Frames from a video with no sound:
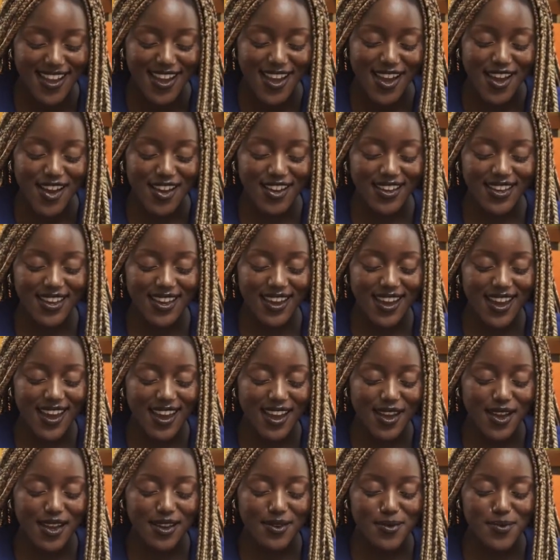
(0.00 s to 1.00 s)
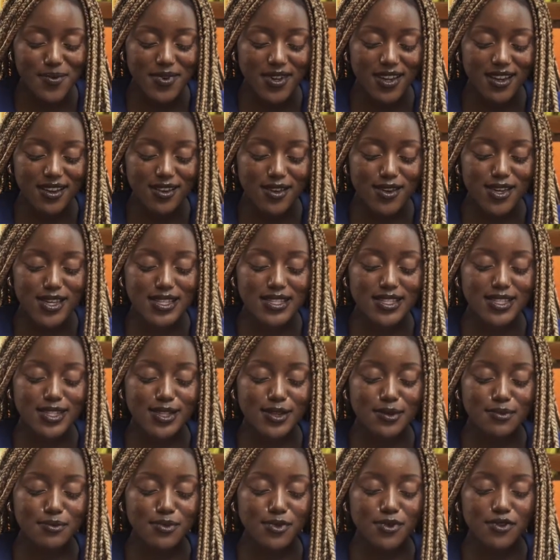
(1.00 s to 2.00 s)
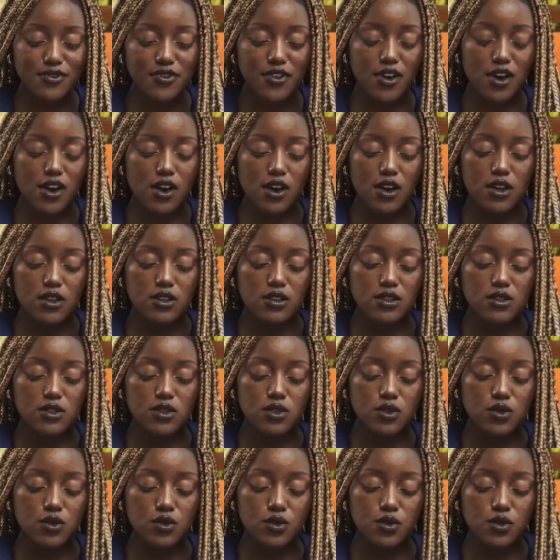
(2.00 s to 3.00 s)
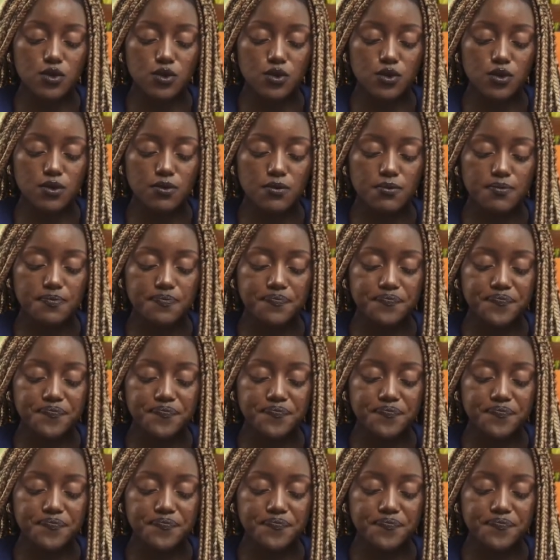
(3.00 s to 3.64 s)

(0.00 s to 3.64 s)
Okay, we're going to move on to